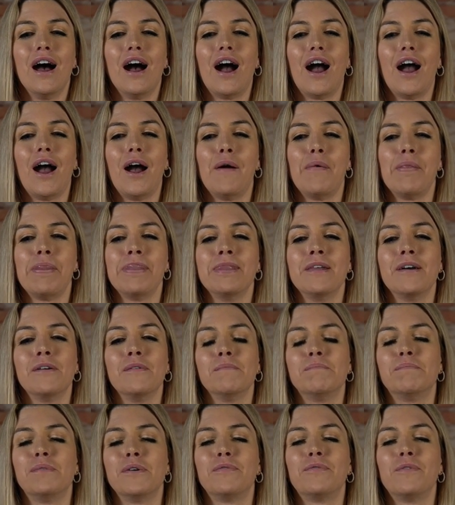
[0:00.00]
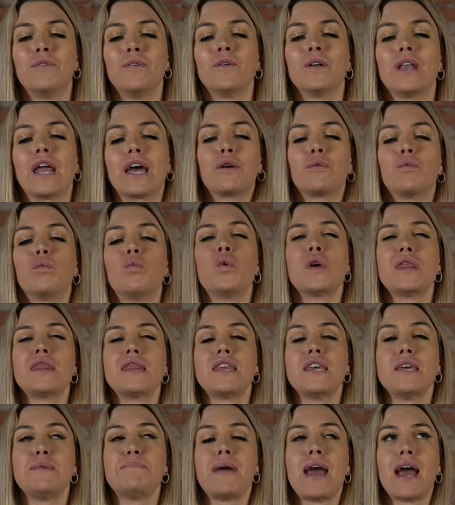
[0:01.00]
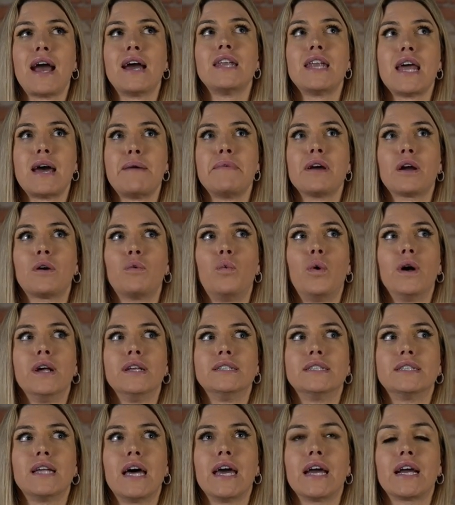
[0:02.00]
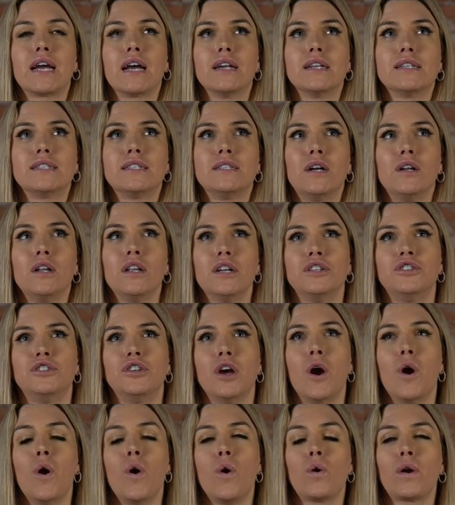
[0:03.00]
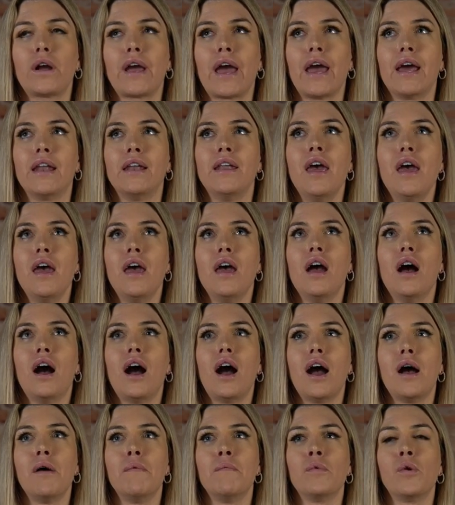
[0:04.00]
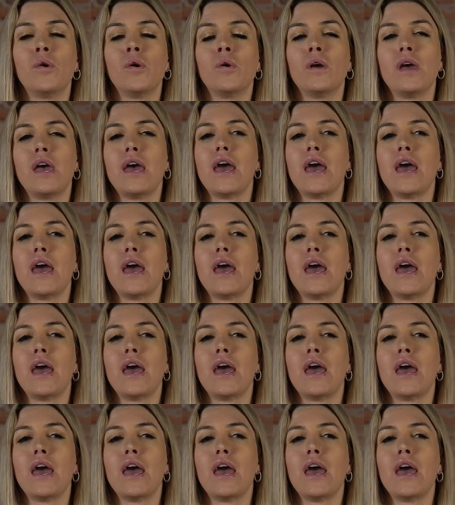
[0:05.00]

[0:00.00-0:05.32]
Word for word: Um, bef- like when the pandemic was like still a joke and um,